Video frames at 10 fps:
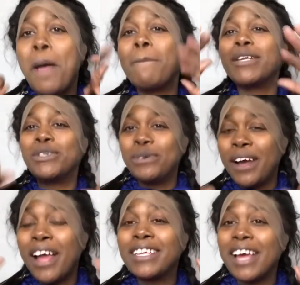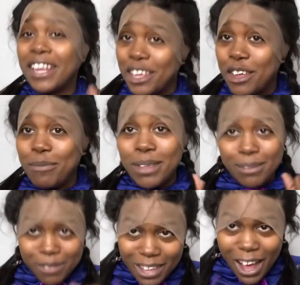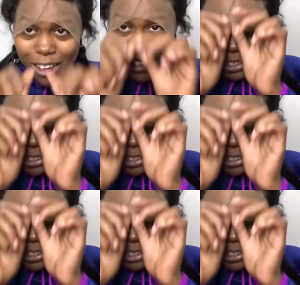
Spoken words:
But you guys got to give me some styles